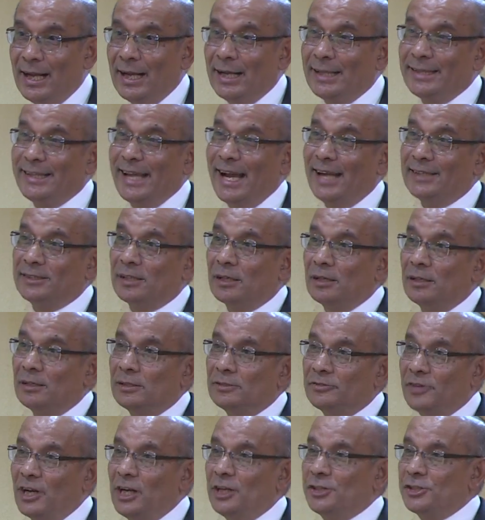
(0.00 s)
that
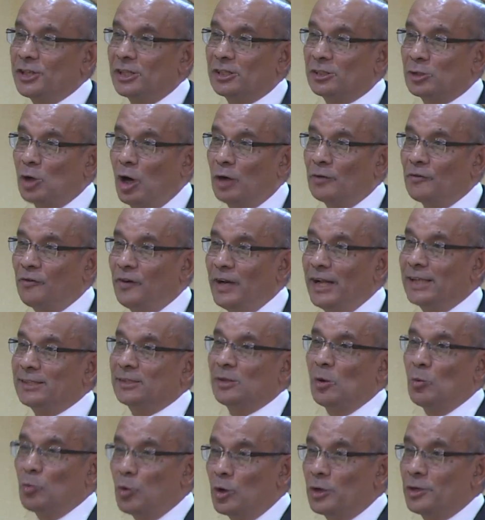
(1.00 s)
religious conflicts
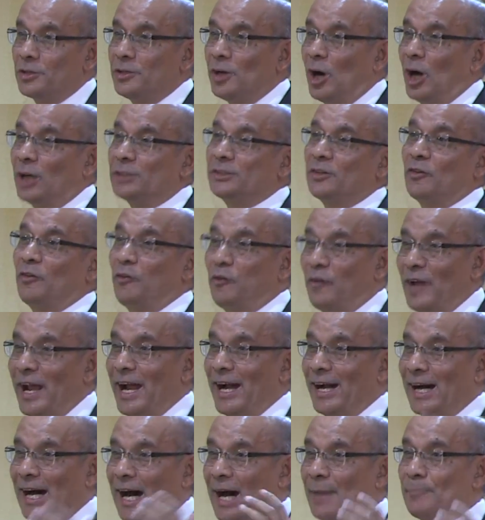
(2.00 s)
would not
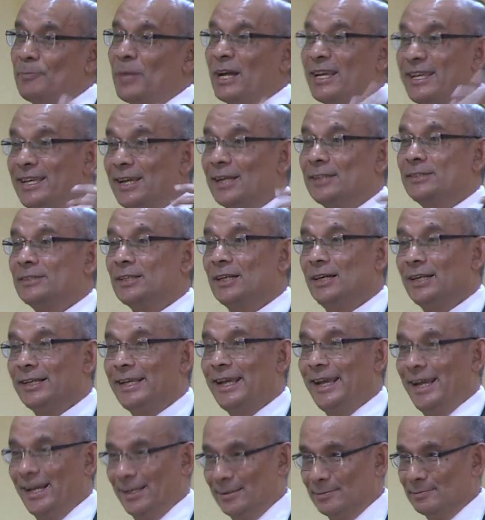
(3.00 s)
flare up yet
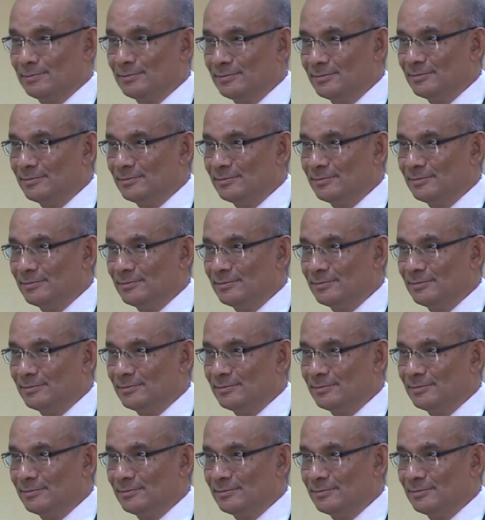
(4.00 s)
again.